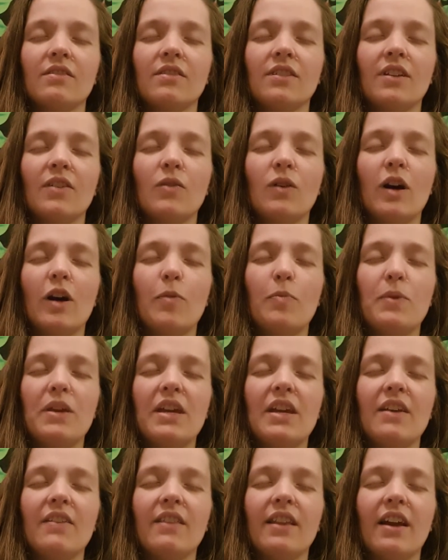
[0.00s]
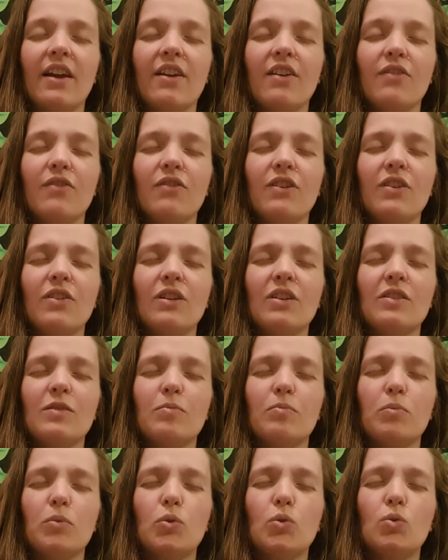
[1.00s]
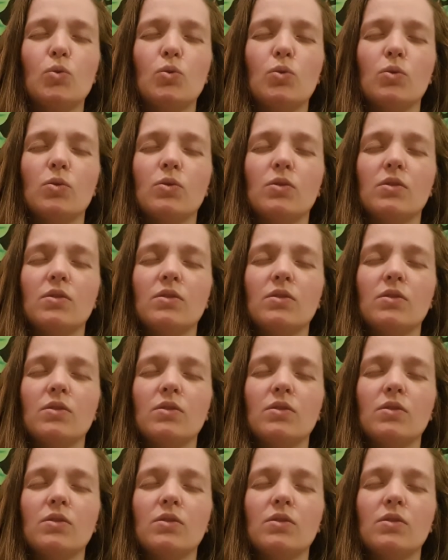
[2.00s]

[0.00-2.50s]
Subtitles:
And while being there, you feel this pull.